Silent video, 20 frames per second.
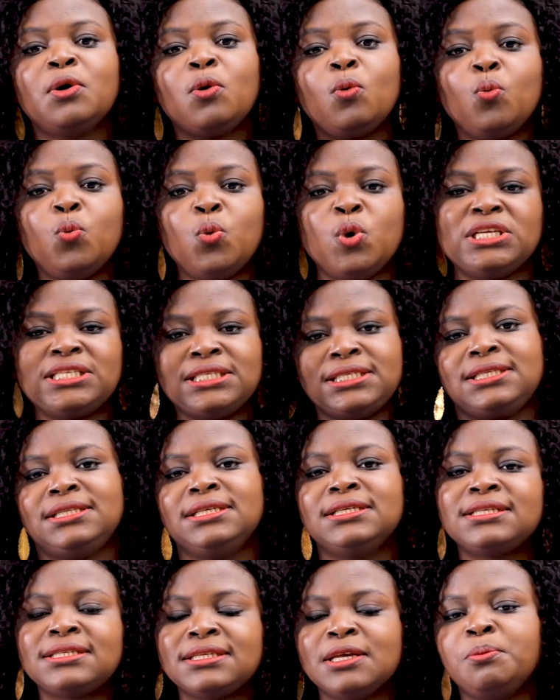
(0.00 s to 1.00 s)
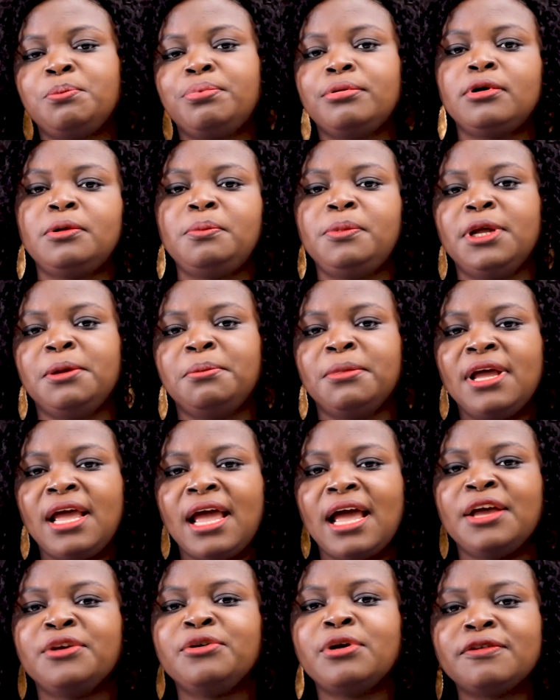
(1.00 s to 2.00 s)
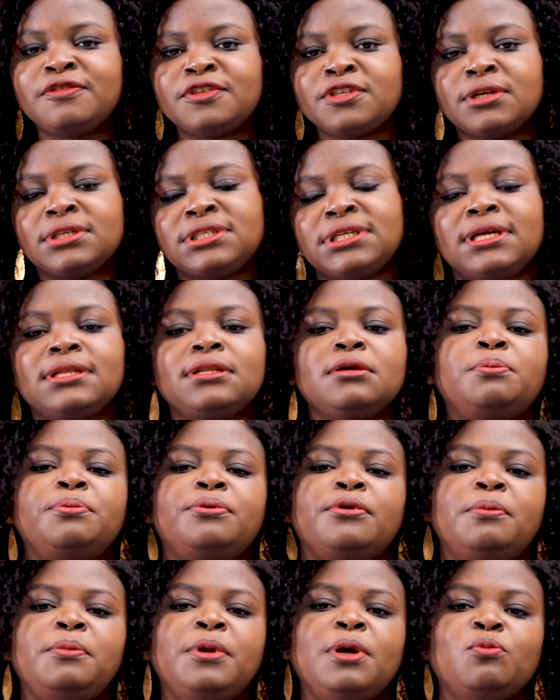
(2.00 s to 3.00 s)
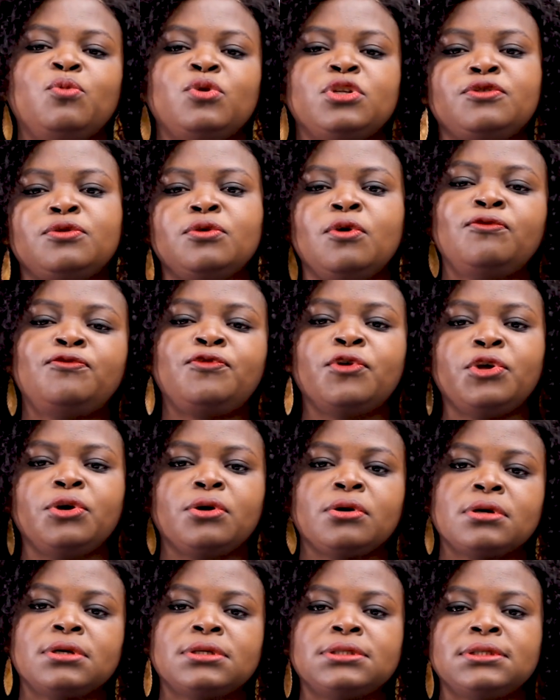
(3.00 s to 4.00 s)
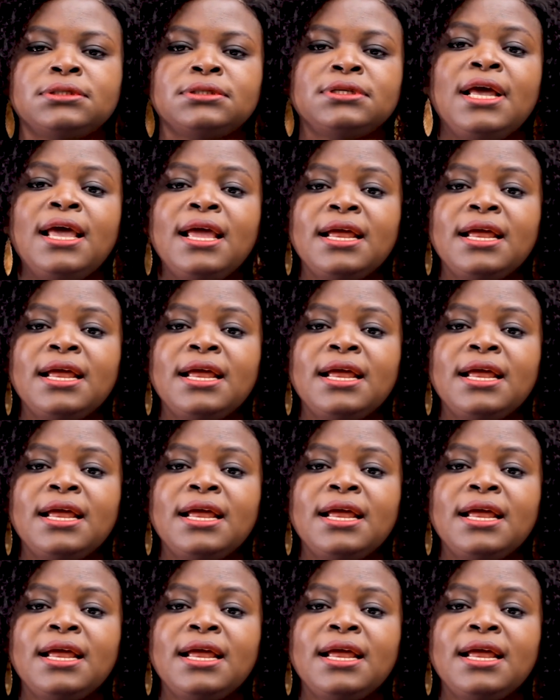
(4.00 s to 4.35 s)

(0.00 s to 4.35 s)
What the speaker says: with this same problem and you have sorted the problem for your cousin.